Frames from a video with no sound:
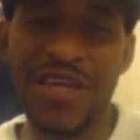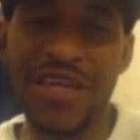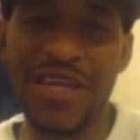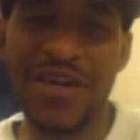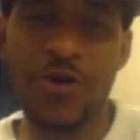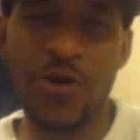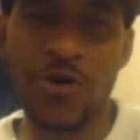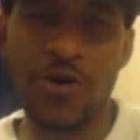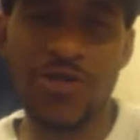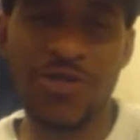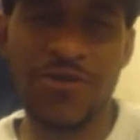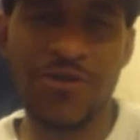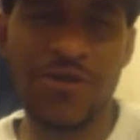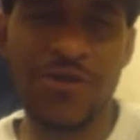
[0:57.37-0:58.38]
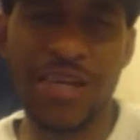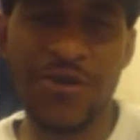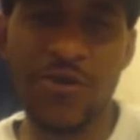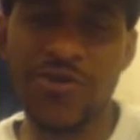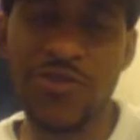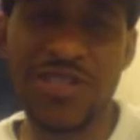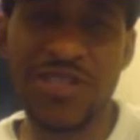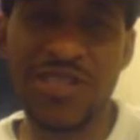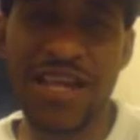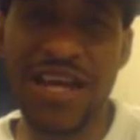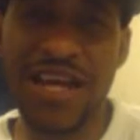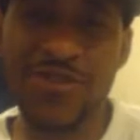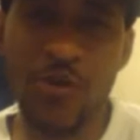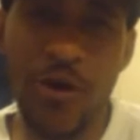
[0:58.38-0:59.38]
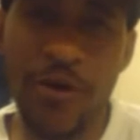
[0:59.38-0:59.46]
Eagles. Eagles did not show